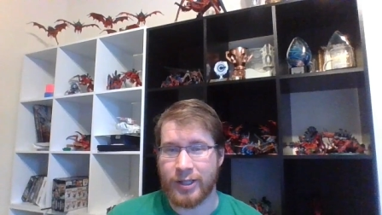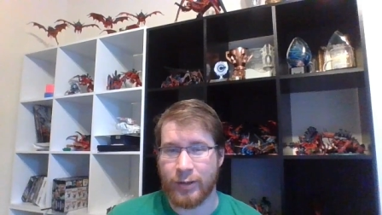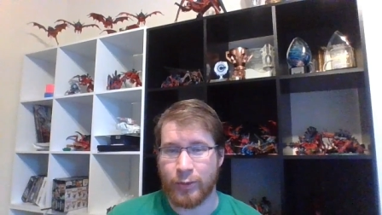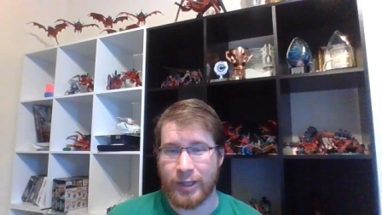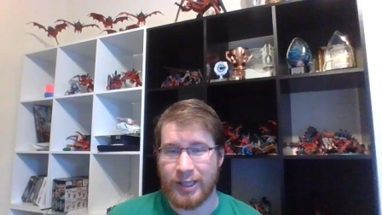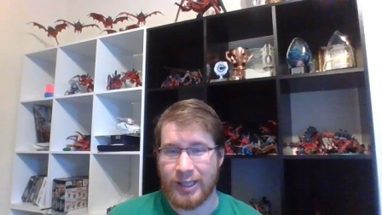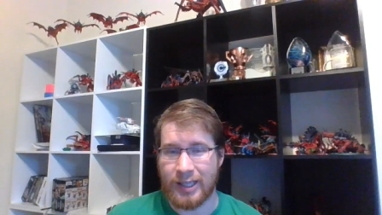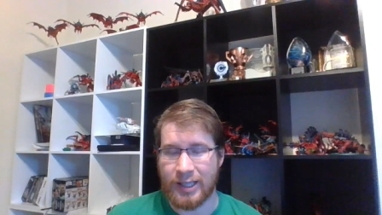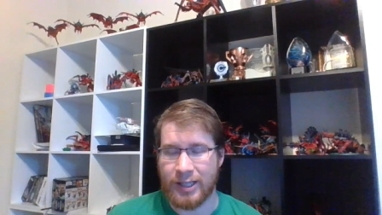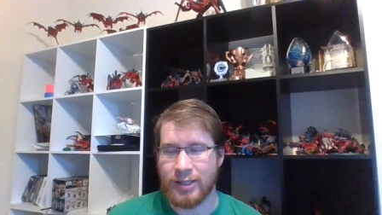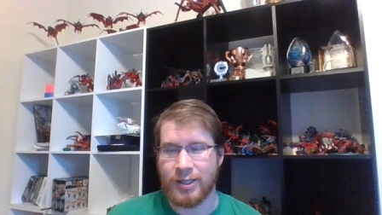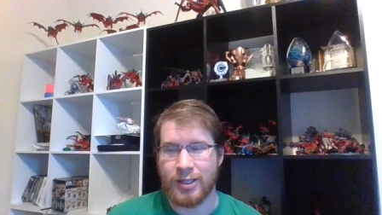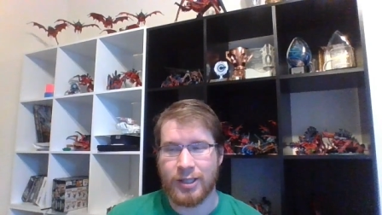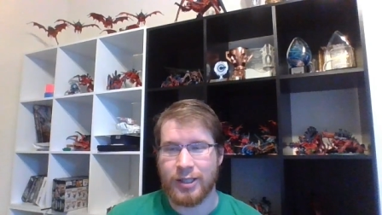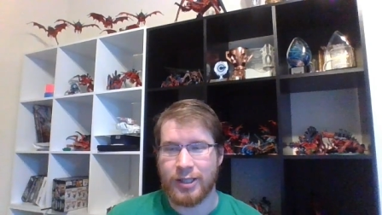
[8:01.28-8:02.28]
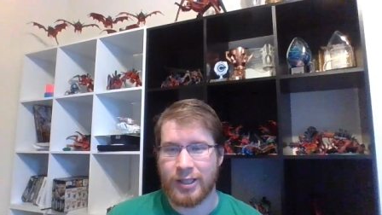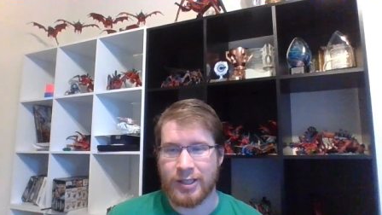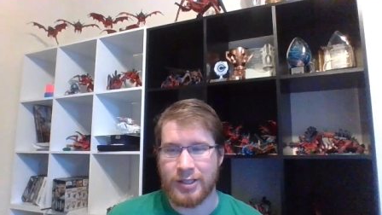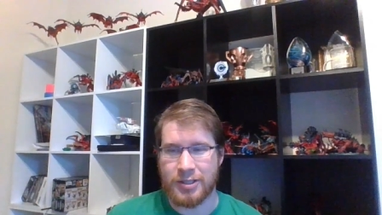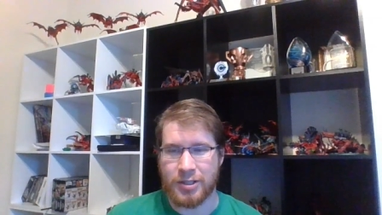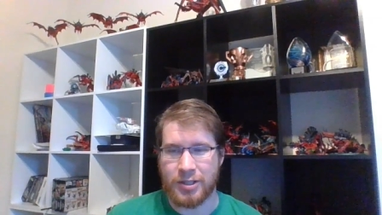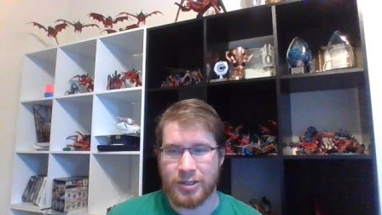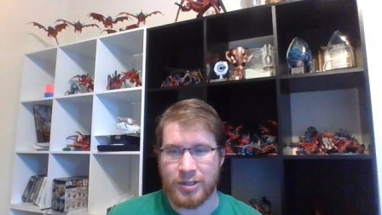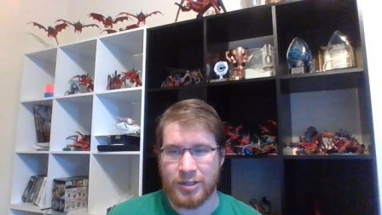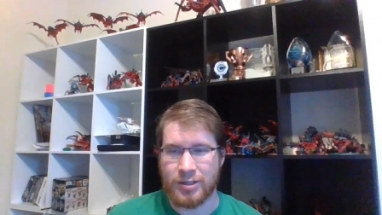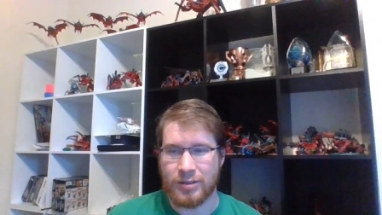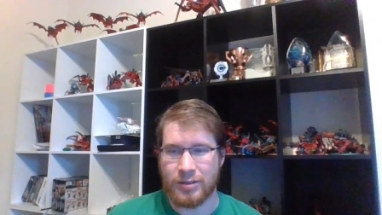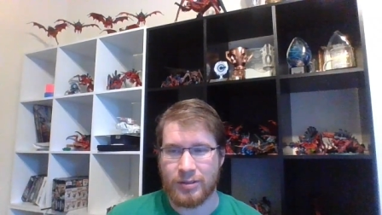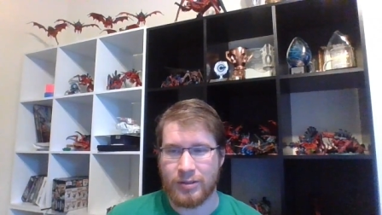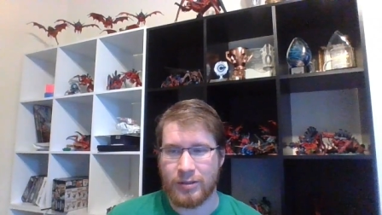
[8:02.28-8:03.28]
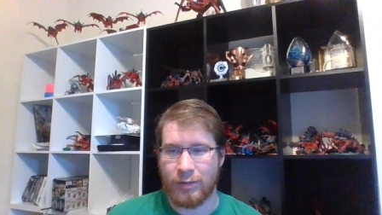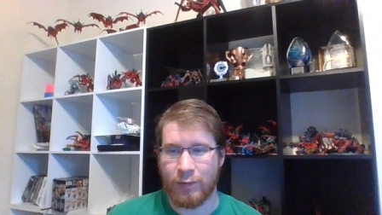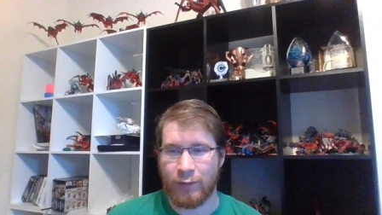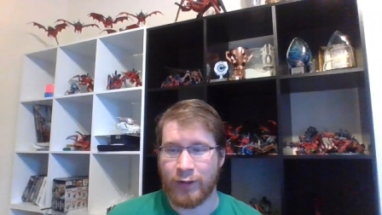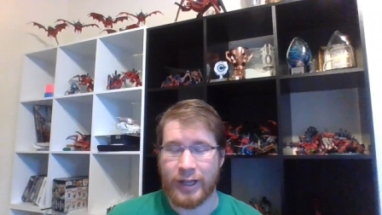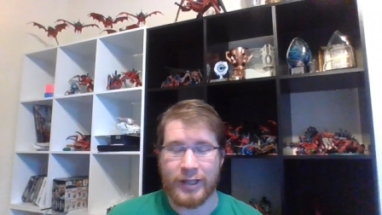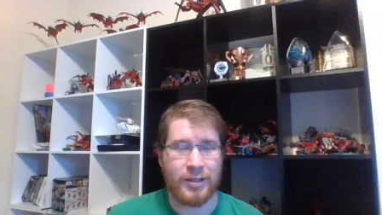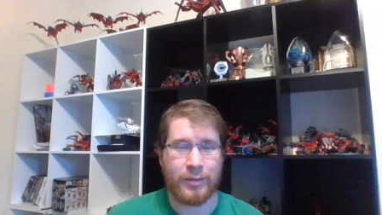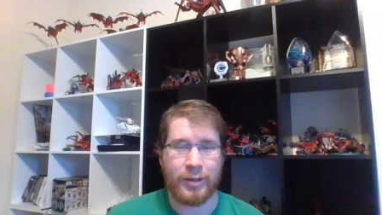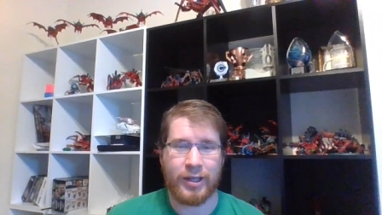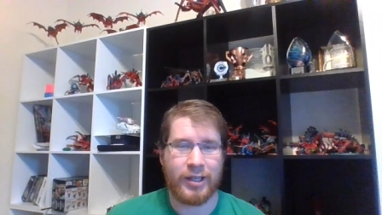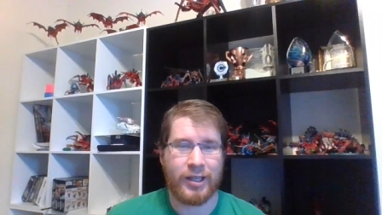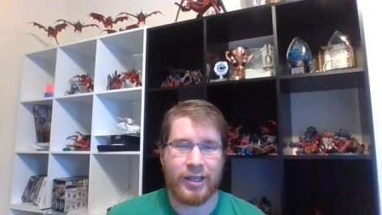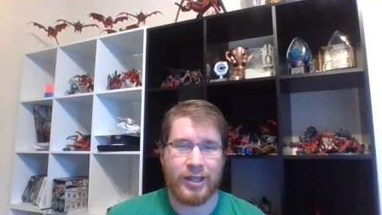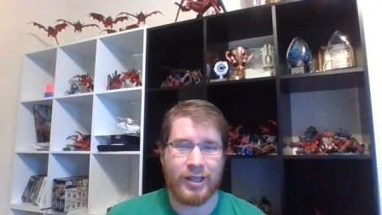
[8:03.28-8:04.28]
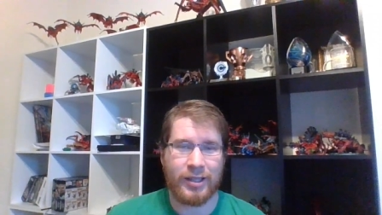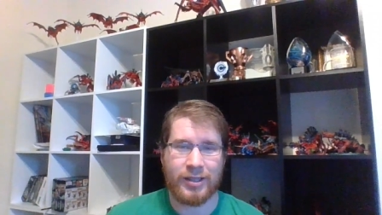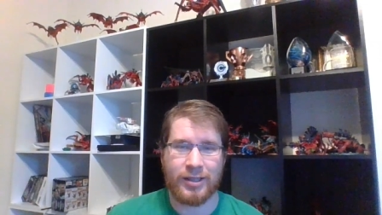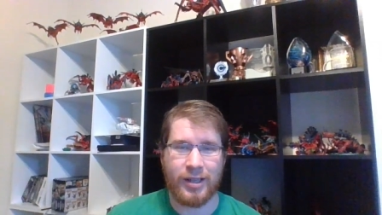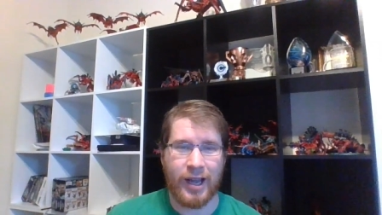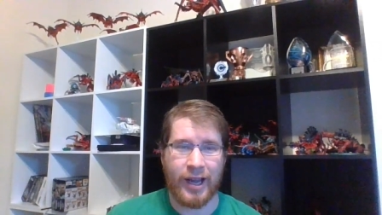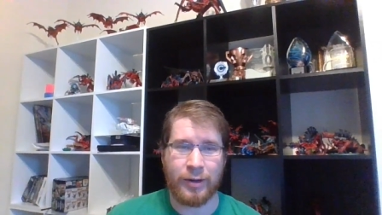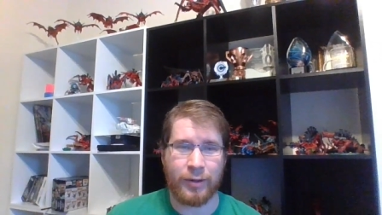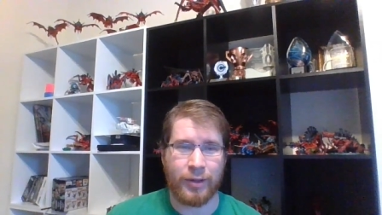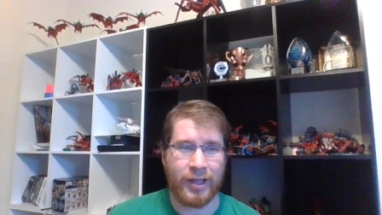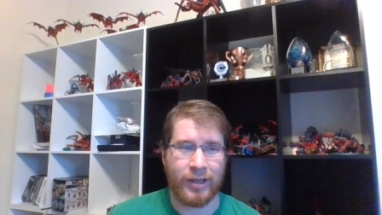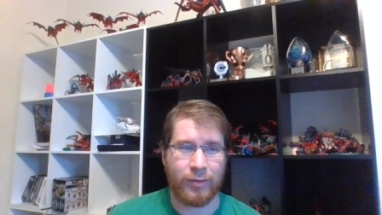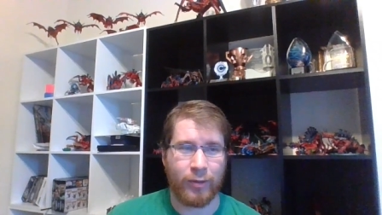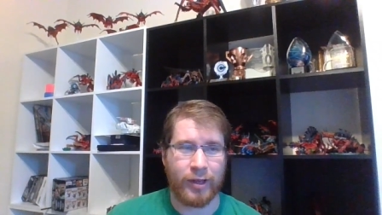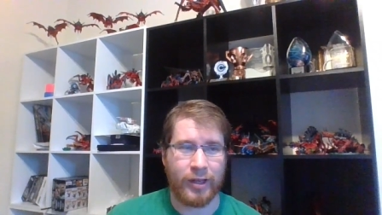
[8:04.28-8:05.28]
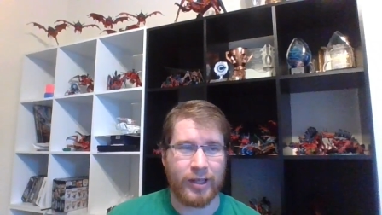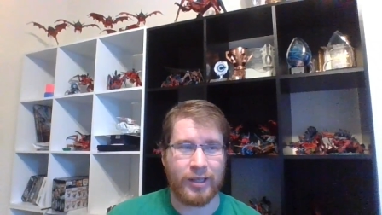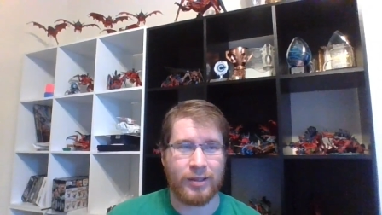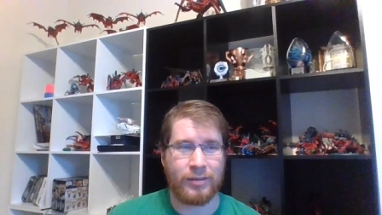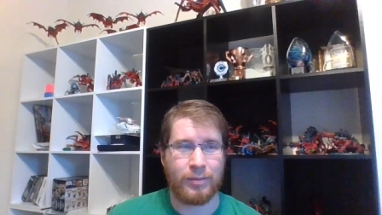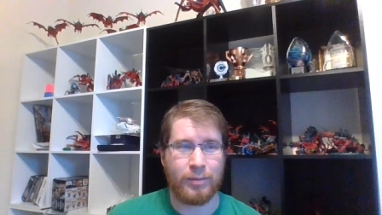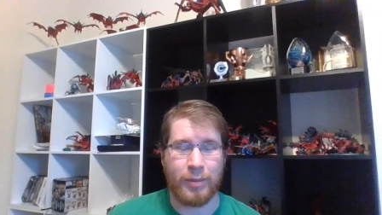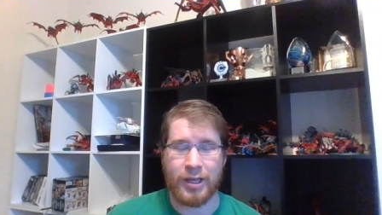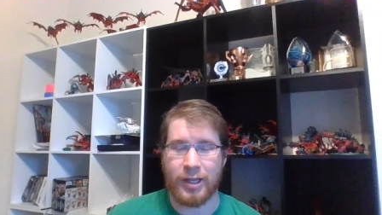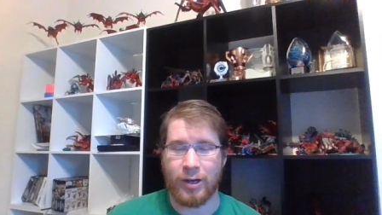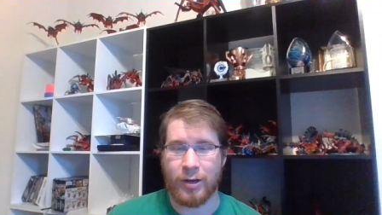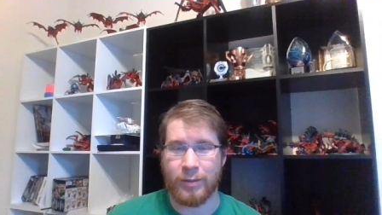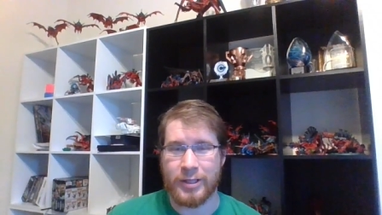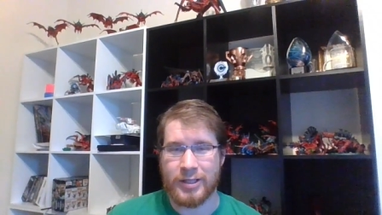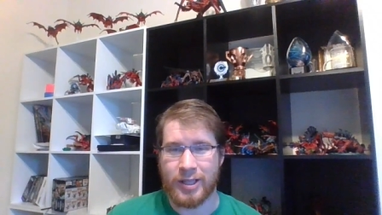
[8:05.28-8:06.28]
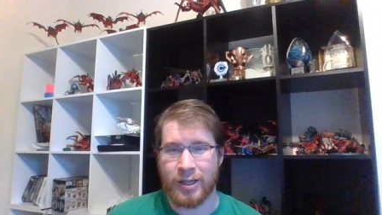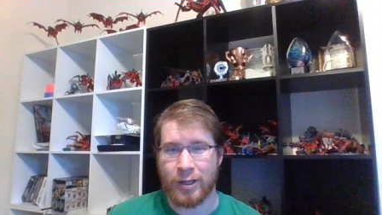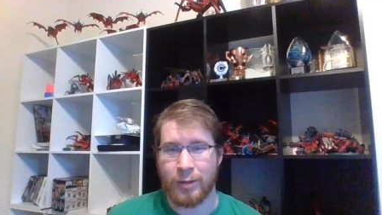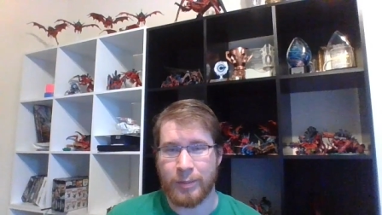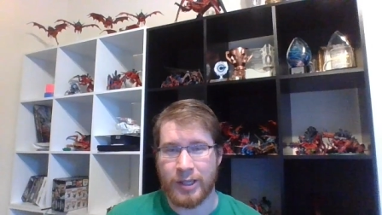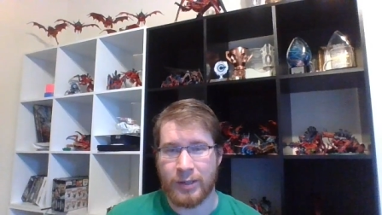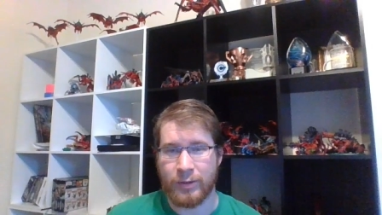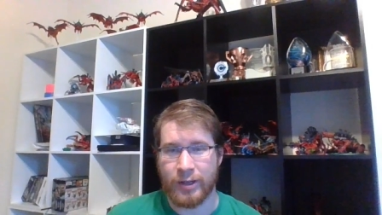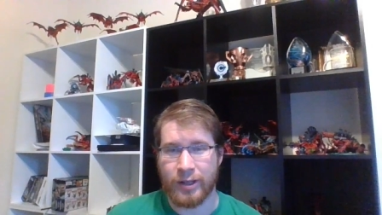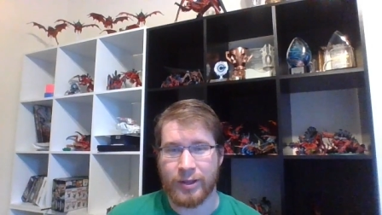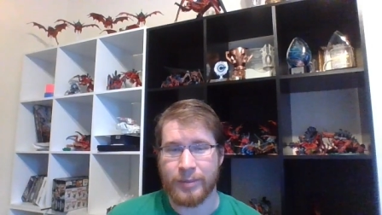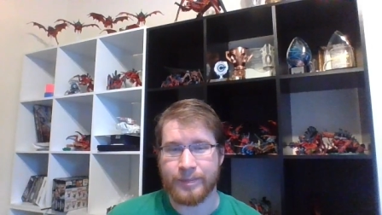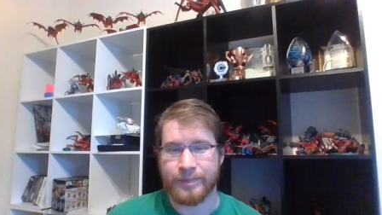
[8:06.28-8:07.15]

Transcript: that we need is just flexibility that I don't think really many armies can compete with.